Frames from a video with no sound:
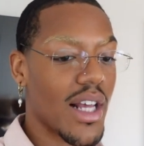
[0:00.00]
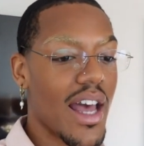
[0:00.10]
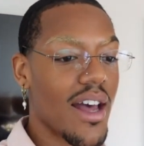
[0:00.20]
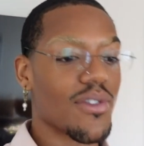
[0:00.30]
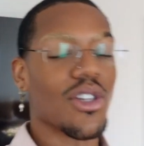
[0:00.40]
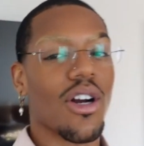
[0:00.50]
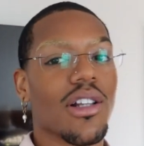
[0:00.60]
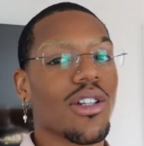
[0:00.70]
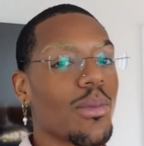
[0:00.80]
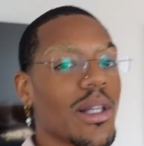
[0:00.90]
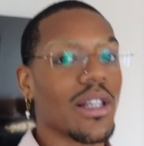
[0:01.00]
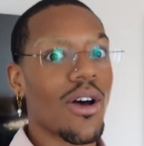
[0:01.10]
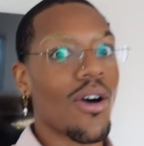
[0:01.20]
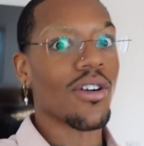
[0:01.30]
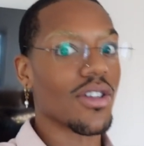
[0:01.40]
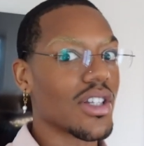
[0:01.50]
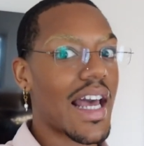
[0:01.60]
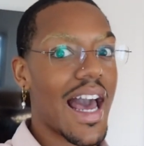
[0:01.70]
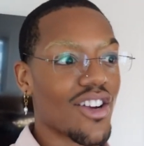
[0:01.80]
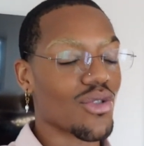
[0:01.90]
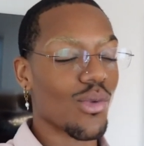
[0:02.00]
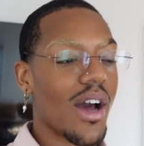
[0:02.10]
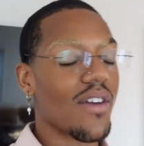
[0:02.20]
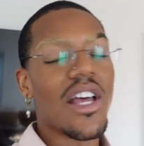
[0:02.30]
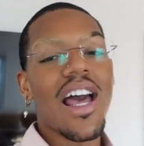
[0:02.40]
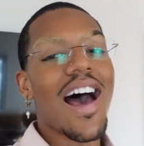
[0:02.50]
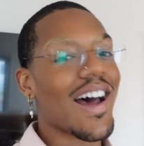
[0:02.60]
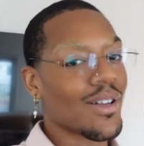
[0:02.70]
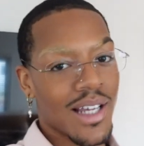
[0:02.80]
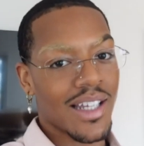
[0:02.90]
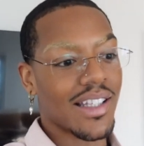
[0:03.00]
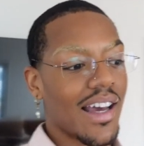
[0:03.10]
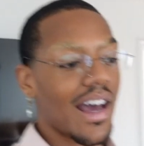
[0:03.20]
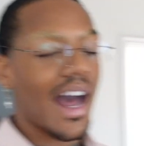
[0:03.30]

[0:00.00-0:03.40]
the F's are a little bit longer than the actual F. I don't like that.